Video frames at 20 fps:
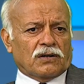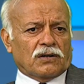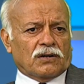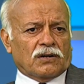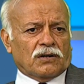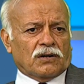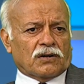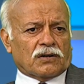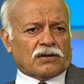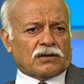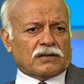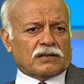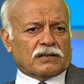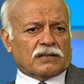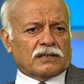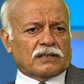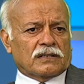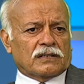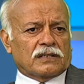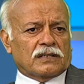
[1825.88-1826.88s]

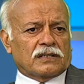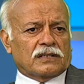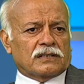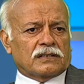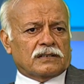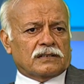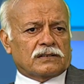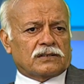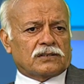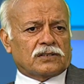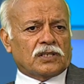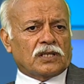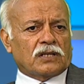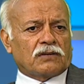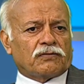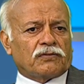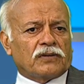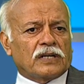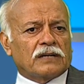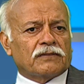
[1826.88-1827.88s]
or
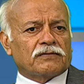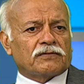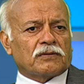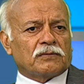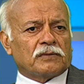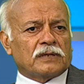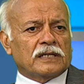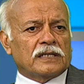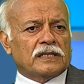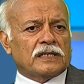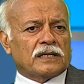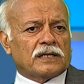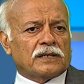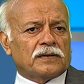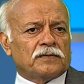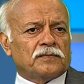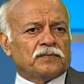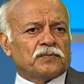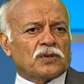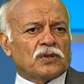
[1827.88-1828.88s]
seek freedom from India
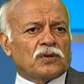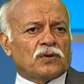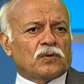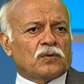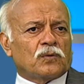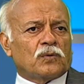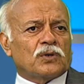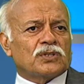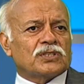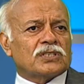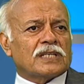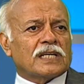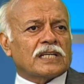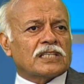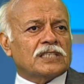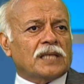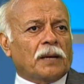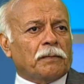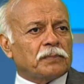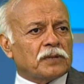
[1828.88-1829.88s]
was
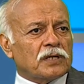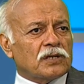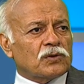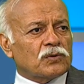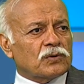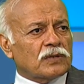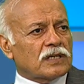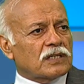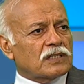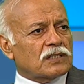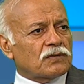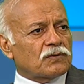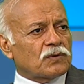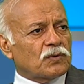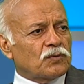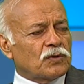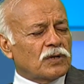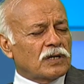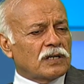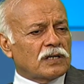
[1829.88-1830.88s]
accepted to the rest of
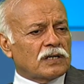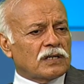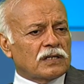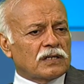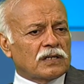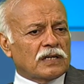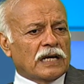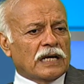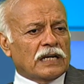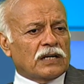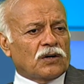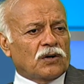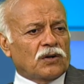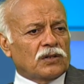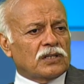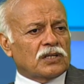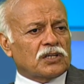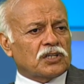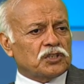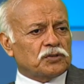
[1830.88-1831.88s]
the world. And
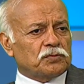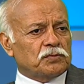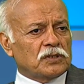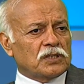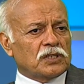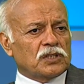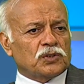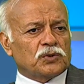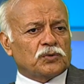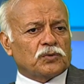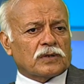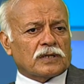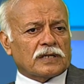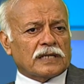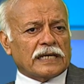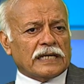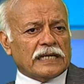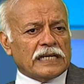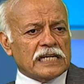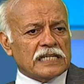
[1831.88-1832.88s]
all the Kashmiris who were
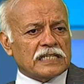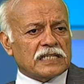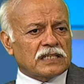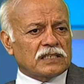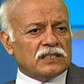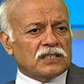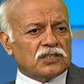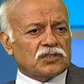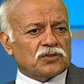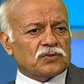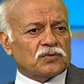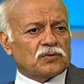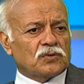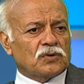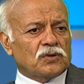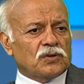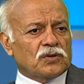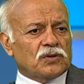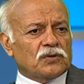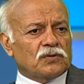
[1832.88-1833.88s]
engaged in this
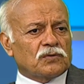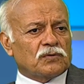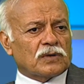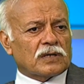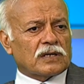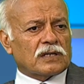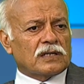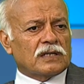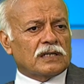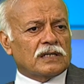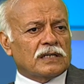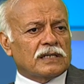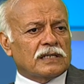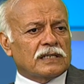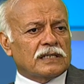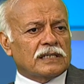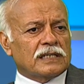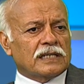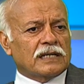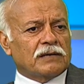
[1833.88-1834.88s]
were
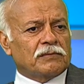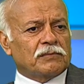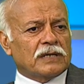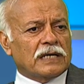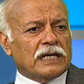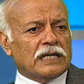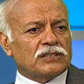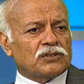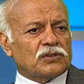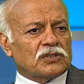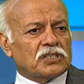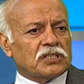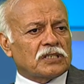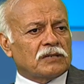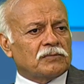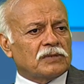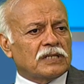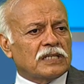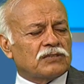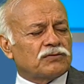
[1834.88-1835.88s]
named as or
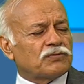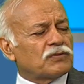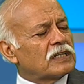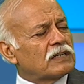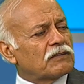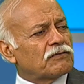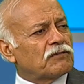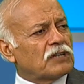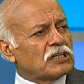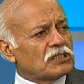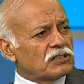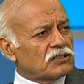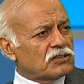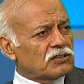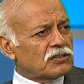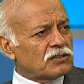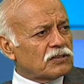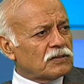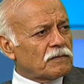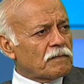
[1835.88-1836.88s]
termed as freedom
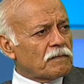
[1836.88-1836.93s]
fighters.